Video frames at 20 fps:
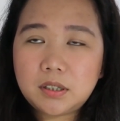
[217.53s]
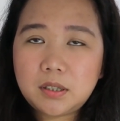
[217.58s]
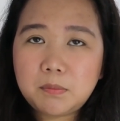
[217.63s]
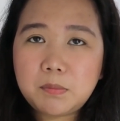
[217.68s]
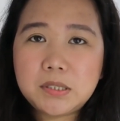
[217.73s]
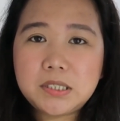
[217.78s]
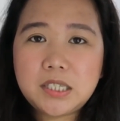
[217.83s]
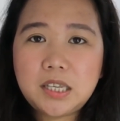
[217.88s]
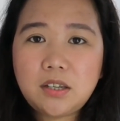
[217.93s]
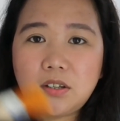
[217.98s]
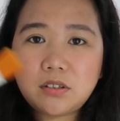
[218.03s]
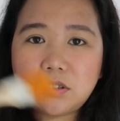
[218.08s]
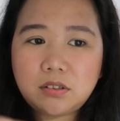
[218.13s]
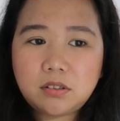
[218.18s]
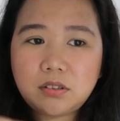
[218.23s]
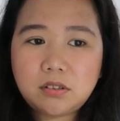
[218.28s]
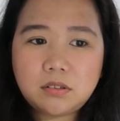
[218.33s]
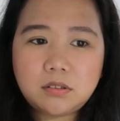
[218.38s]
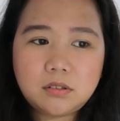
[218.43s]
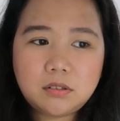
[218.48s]
Basta yun.
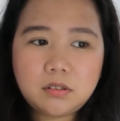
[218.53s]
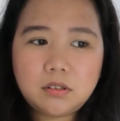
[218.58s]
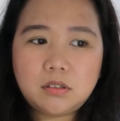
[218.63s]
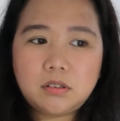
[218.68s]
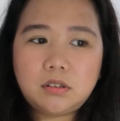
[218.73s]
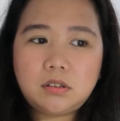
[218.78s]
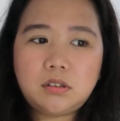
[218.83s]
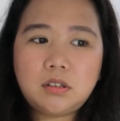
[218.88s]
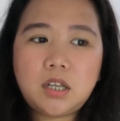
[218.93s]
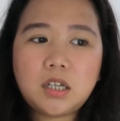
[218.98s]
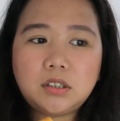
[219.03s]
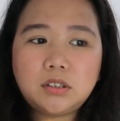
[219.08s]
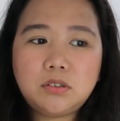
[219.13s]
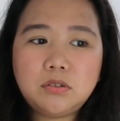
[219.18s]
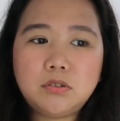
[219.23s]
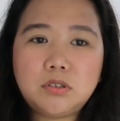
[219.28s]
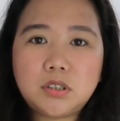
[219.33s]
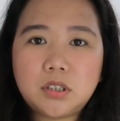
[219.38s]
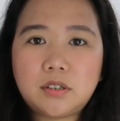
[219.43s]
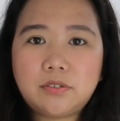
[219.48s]
Not
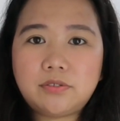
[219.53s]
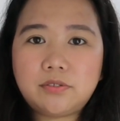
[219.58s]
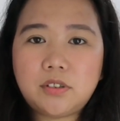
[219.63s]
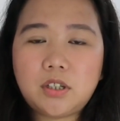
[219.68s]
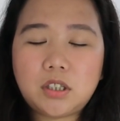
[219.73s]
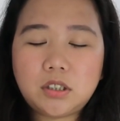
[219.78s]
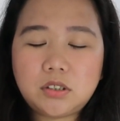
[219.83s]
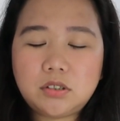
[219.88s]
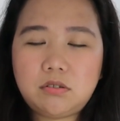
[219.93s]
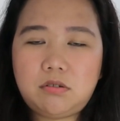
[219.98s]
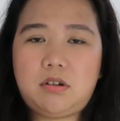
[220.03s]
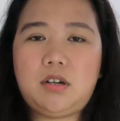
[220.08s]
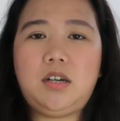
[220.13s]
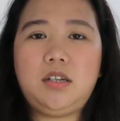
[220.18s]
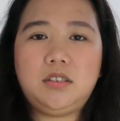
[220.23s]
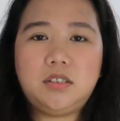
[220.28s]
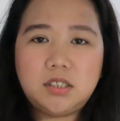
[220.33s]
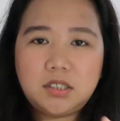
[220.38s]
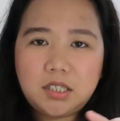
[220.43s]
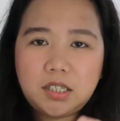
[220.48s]
too soft, not too
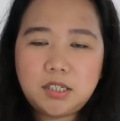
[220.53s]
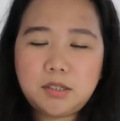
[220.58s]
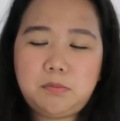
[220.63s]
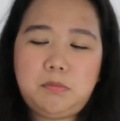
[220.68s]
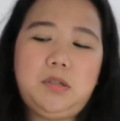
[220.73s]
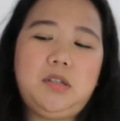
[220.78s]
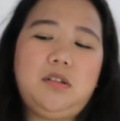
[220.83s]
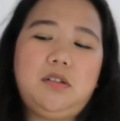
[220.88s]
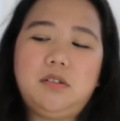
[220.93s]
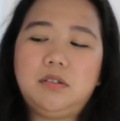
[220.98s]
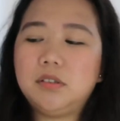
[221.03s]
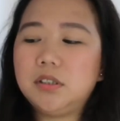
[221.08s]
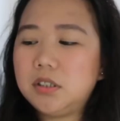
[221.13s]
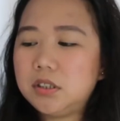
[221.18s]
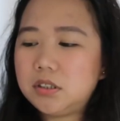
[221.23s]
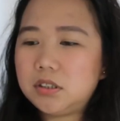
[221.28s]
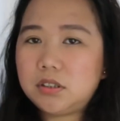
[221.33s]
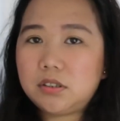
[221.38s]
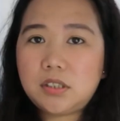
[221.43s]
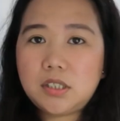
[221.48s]
hard. Just in the middle.
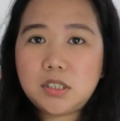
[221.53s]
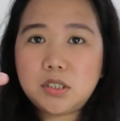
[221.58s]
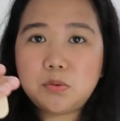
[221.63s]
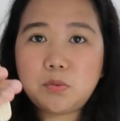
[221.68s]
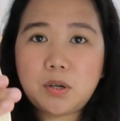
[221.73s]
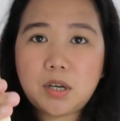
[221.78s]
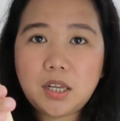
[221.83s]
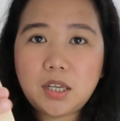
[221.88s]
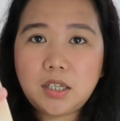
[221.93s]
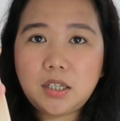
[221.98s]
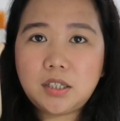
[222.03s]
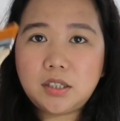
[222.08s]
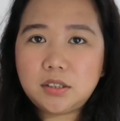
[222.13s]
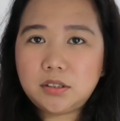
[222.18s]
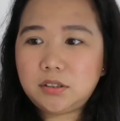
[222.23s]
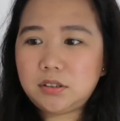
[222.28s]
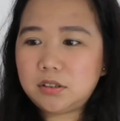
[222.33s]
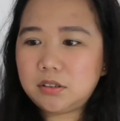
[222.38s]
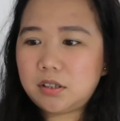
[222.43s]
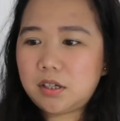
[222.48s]
So this is what
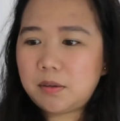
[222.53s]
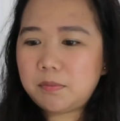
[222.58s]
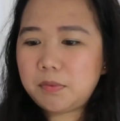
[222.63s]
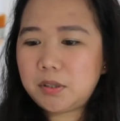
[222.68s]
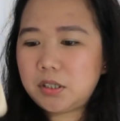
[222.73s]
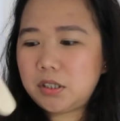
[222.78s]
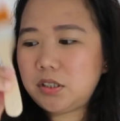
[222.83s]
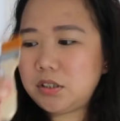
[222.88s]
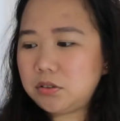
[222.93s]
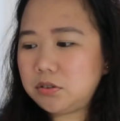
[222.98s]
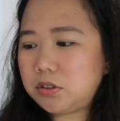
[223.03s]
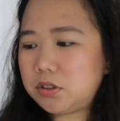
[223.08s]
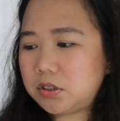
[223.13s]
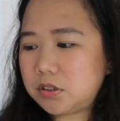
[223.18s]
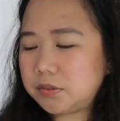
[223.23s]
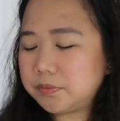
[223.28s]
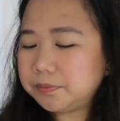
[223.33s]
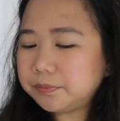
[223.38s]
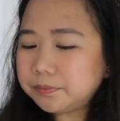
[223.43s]
I'm gonna use.